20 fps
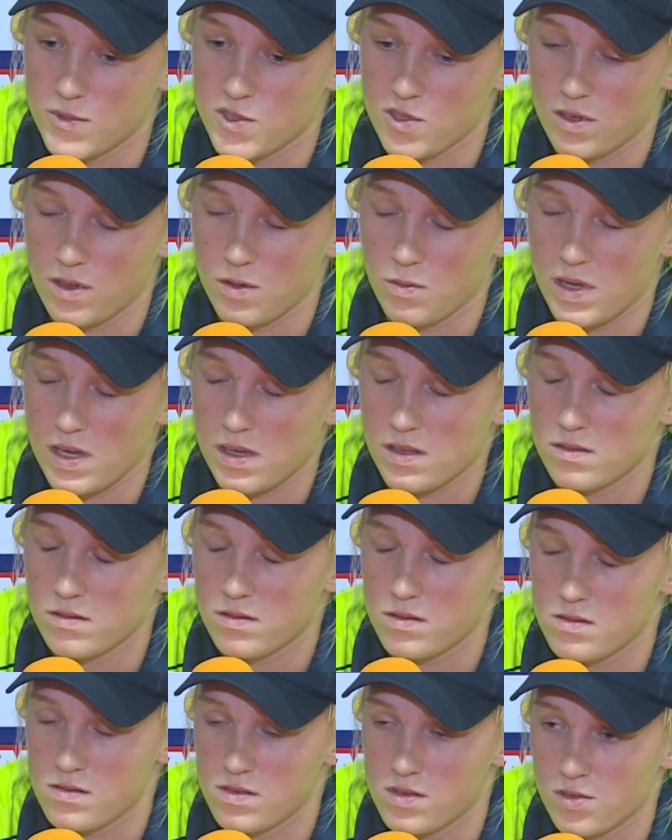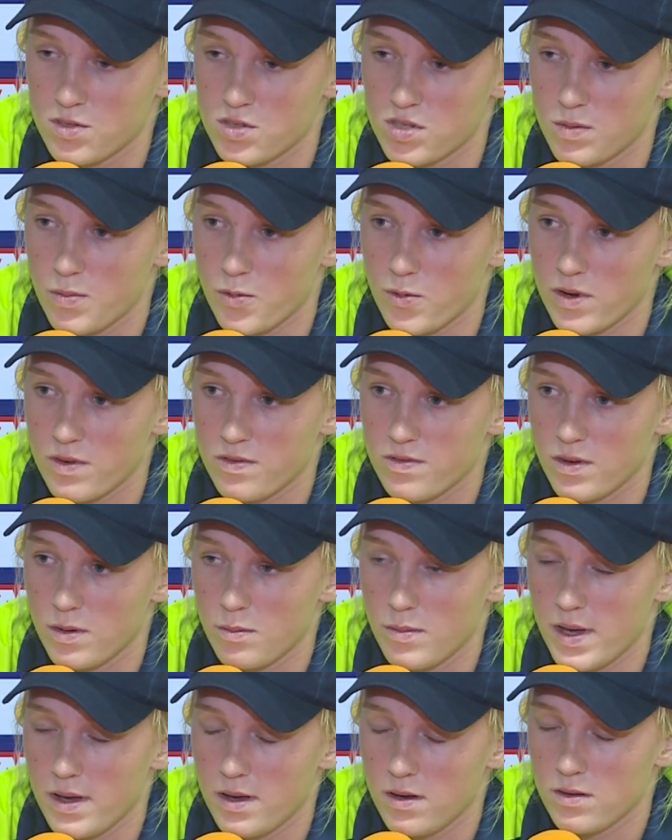during the week, such support
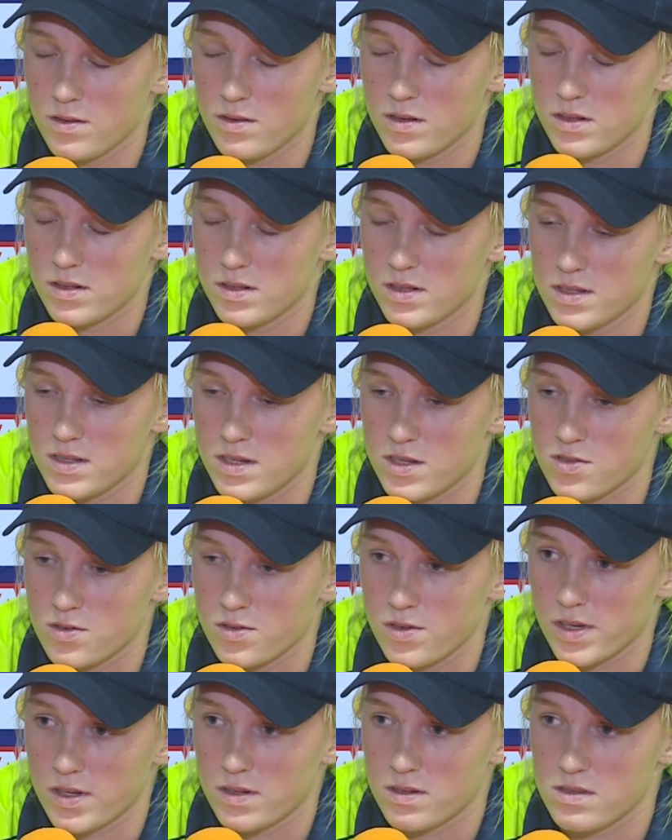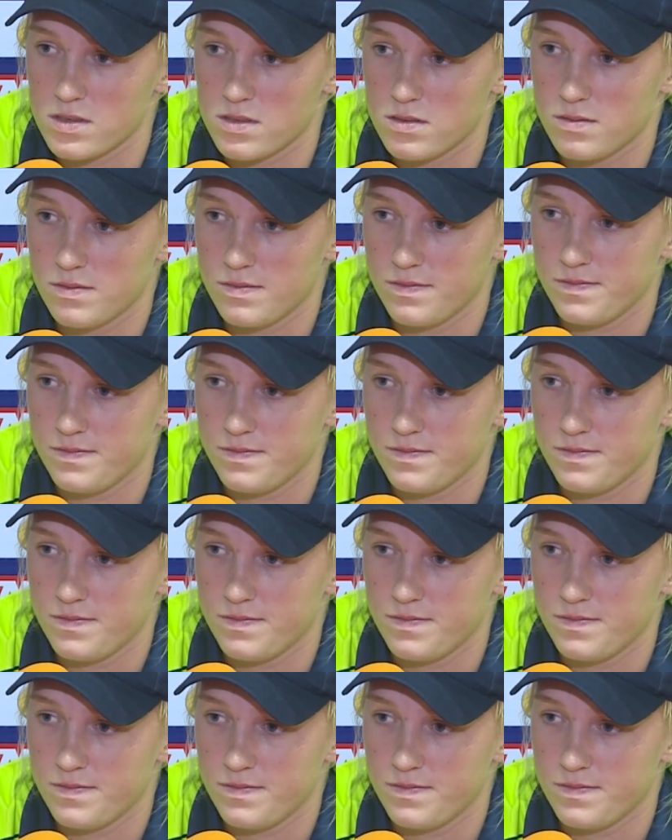from other international cricketers.